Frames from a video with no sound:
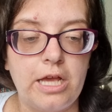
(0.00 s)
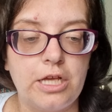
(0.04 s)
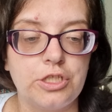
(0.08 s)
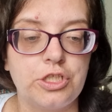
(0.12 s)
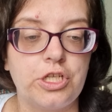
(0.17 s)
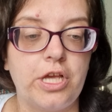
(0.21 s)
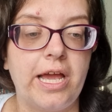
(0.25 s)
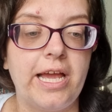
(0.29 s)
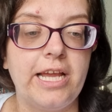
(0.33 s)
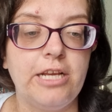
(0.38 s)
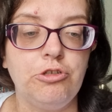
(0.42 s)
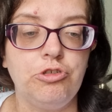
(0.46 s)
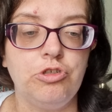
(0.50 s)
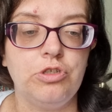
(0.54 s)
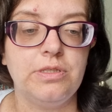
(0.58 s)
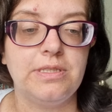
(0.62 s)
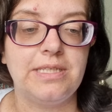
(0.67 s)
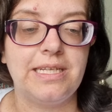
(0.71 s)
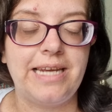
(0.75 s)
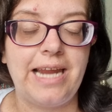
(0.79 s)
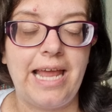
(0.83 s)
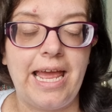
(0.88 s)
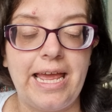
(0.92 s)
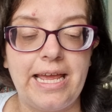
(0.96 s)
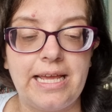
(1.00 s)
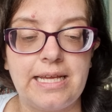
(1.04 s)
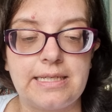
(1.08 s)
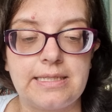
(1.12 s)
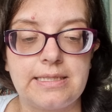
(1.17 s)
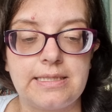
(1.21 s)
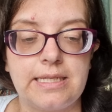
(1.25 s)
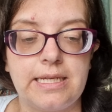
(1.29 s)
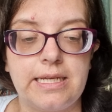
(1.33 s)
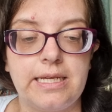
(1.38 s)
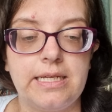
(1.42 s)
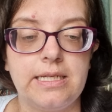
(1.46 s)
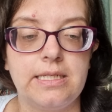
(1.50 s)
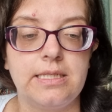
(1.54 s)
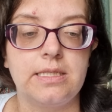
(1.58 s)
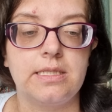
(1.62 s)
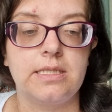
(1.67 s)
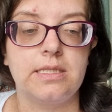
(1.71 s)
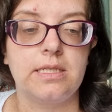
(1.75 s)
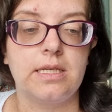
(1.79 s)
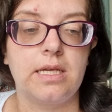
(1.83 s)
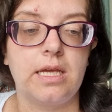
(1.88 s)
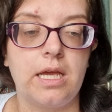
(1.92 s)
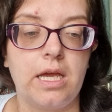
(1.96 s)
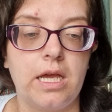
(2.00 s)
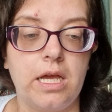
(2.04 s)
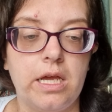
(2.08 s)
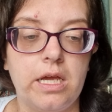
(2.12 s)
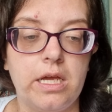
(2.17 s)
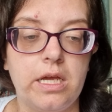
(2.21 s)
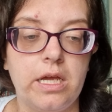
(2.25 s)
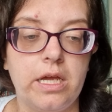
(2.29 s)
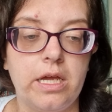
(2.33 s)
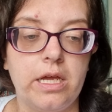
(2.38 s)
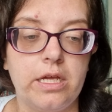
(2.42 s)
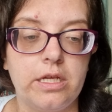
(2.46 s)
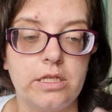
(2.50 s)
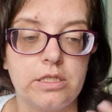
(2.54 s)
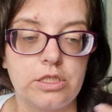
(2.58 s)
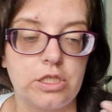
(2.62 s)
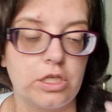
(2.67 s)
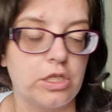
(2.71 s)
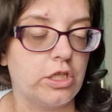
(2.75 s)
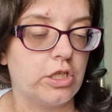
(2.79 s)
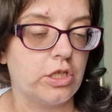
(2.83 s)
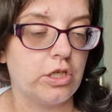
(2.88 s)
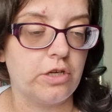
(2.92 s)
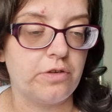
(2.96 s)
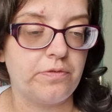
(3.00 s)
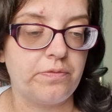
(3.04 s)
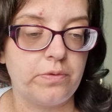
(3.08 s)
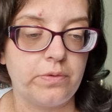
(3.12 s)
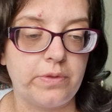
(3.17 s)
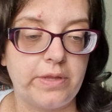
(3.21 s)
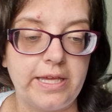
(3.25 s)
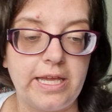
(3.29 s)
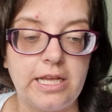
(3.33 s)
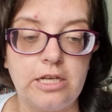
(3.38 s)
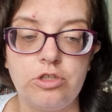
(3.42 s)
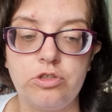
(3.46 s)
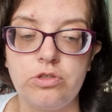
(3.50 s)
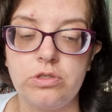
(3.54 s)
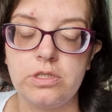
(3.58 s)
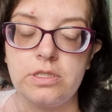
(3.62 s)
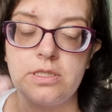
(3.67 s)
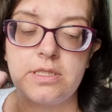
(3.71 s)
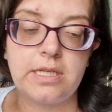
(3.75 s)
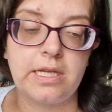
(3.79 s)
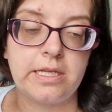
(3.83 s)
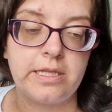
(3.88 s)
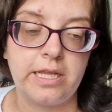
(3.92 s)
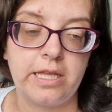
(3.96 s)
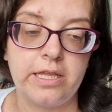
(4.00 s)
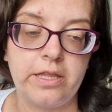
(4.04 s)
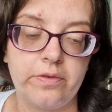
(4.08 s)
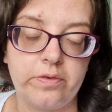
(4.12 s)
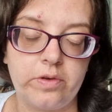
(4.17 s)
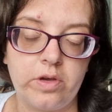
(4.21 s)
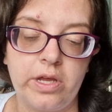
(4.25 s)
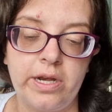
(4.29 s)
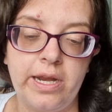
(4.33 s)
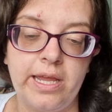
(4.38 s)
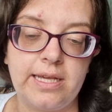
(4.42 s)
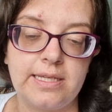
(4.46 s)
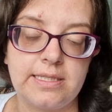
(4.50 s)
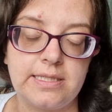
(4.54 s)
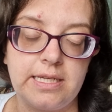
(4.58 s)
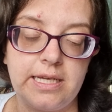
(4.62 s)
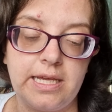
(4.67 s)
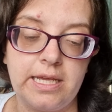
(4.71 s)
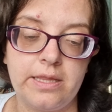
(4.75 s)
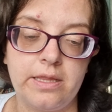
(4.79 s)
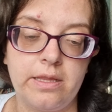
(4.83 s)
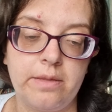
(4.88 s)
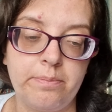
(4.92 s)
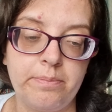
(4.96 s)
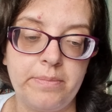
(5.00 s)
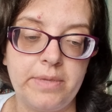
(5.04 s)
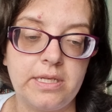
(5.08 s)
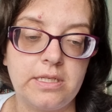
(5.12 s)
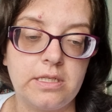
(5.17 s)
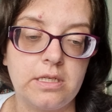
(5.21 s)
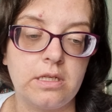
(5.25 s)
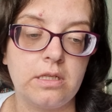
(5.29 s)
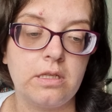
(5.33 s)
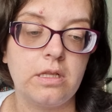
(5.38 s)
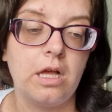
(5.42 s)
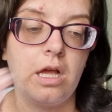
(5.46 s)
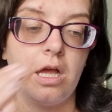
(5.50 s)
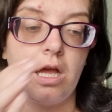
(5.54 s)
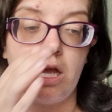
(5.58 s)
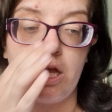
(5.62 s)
So entrance and exit, so you go through the entrance and then you've got an exit in the middle.